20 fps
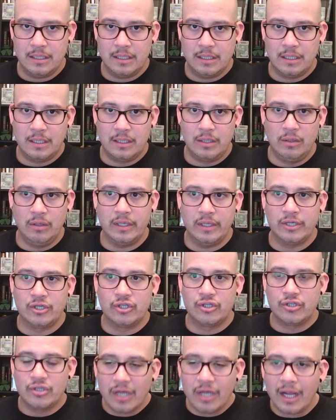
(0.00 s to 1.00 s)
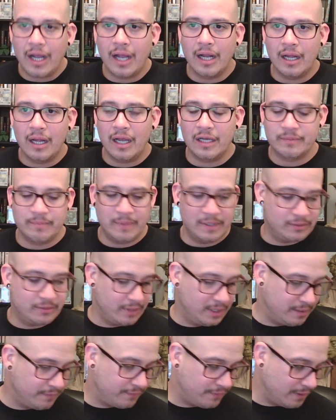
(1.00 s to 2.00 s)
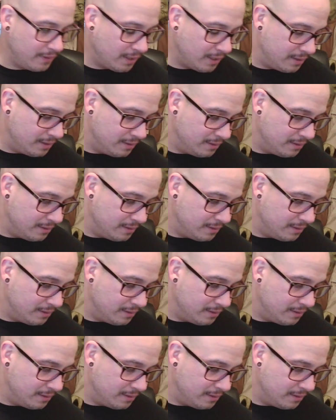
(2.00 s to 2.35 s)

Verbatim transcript: holy shit, I lost my train of thought.